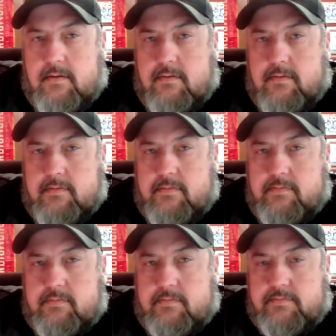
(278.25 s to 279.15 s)

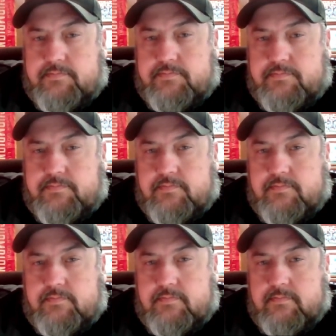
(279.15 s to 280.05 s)

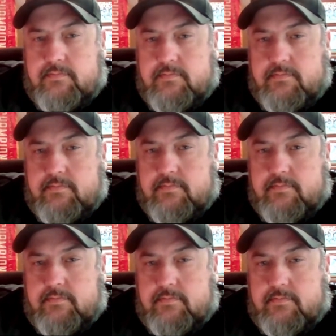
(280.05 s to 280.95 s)

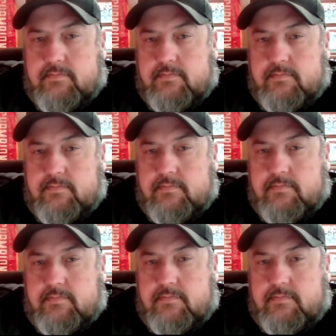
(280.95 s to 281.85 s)

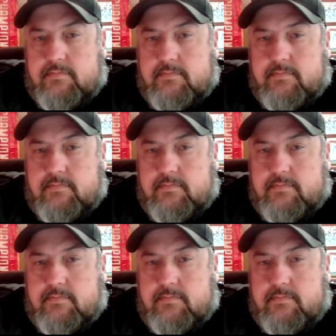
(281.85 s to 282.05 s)
(silent)